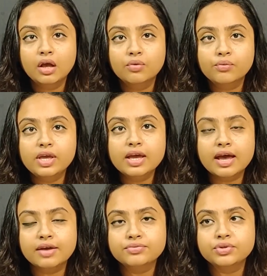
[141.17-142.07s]
We
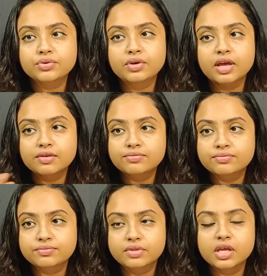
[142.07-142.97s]
have to give
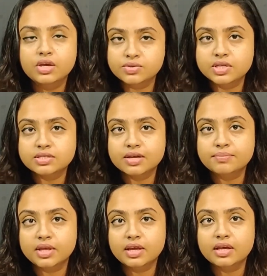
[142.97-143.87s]
the user
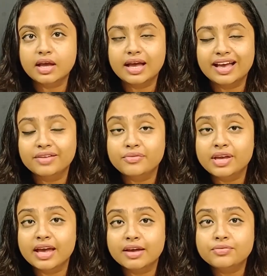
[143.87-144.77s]
something and we
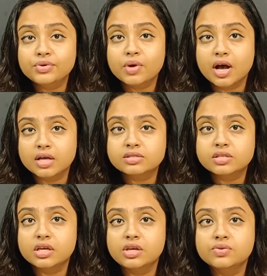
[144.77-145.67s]
have to ask
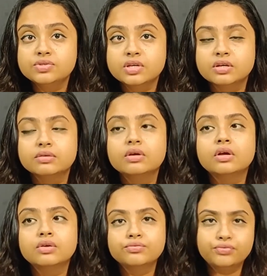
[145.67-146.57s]
the user
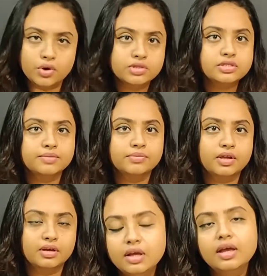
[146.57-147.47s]
for
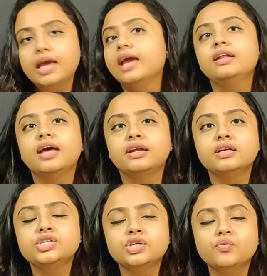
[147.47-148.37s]
something. In
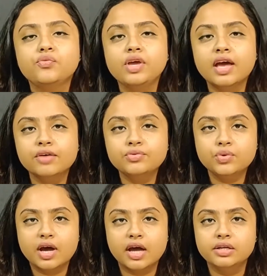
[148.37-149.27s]
addition, we have to
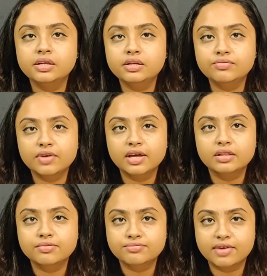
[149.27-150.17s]
identify
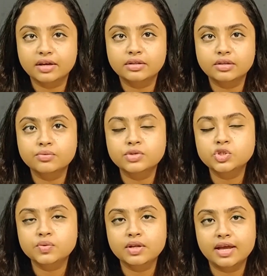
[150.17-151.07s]
the factor
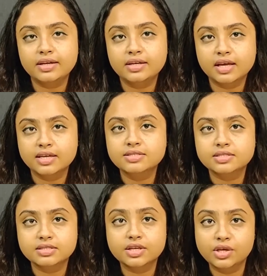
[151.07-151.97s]
which will entice
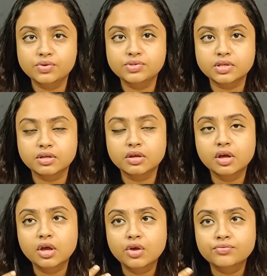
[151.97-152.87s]
the user.
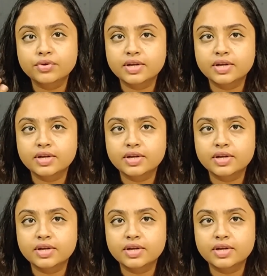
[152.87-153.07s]
For